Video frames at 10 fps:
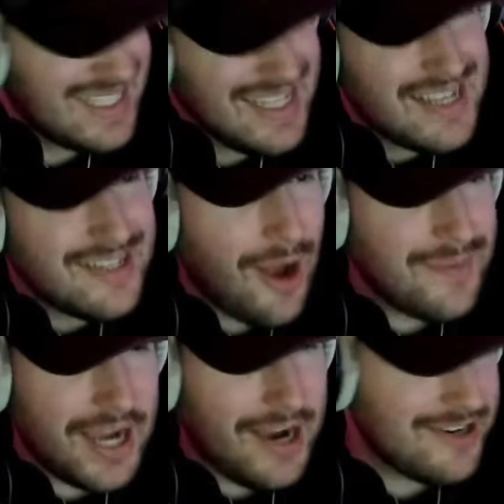No, I'm
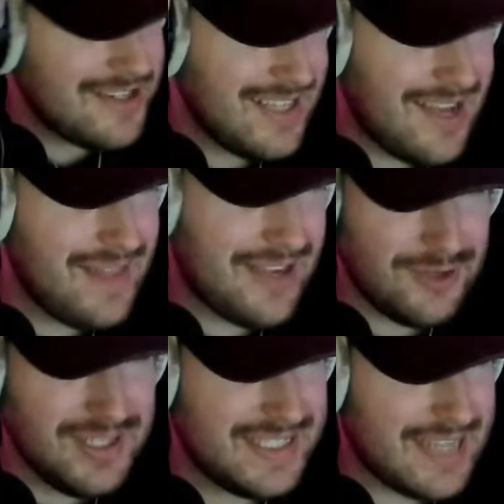tired. I'm like
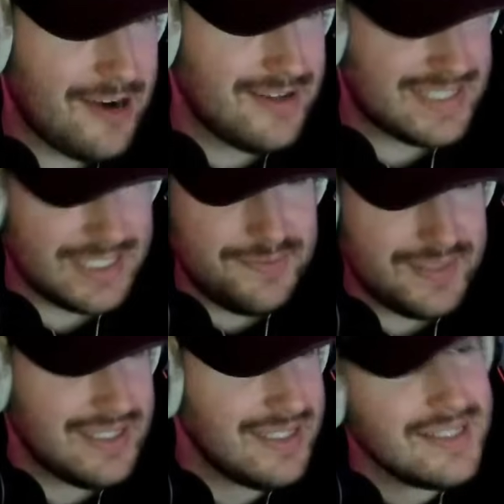really tired and
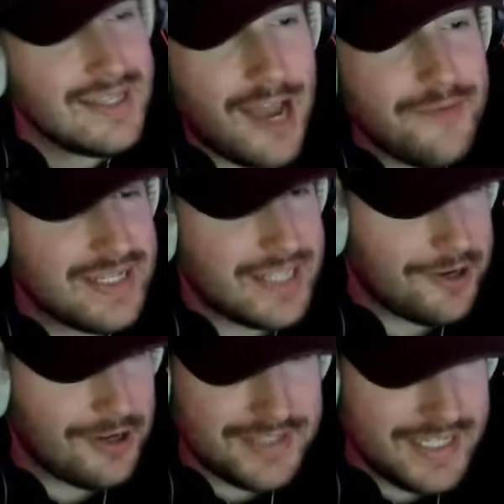sleepy. I've been tired
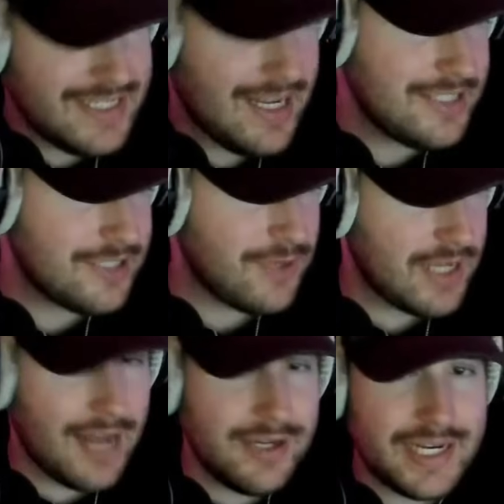all day.
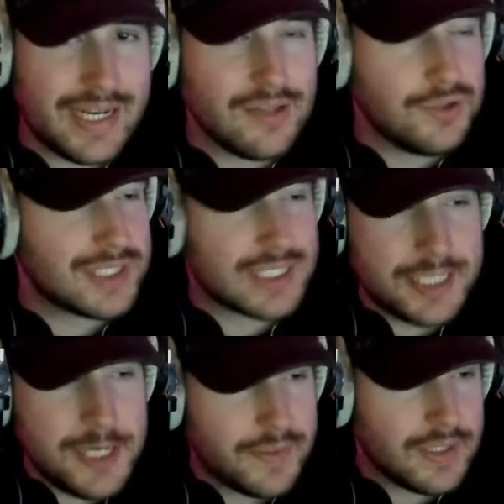I need to get a little
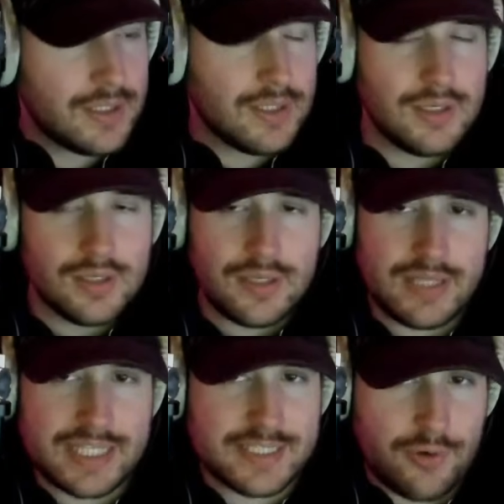sleep and
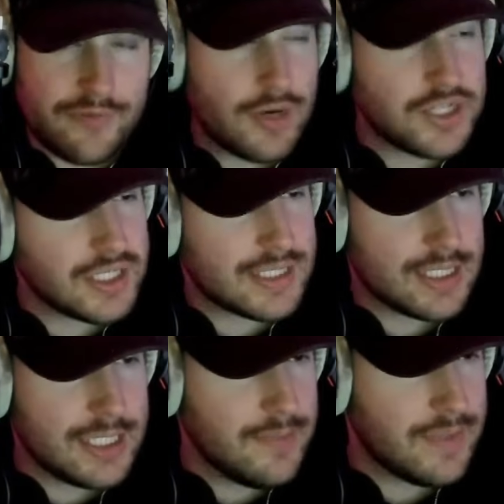get some refreshing
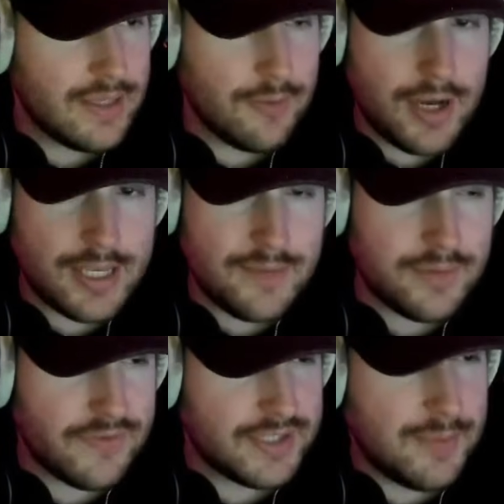sleep and then wake up
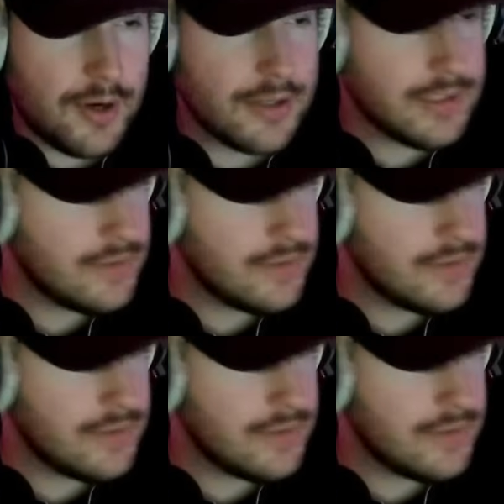perfect tomorrow.